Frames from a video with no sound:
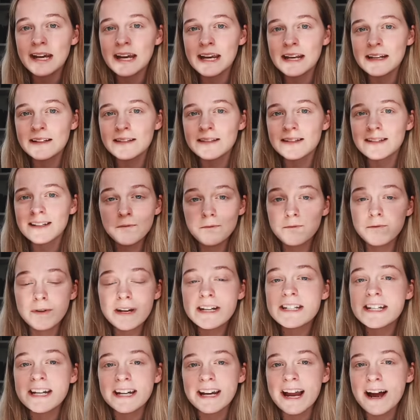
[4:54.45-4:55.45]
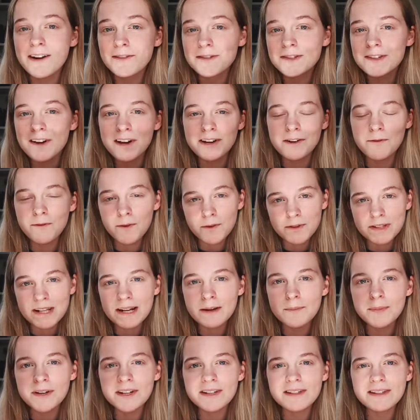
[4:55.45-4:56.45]
is reading outside of your
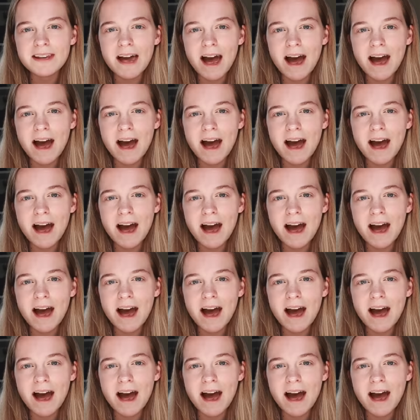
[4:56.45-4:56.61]
syllabus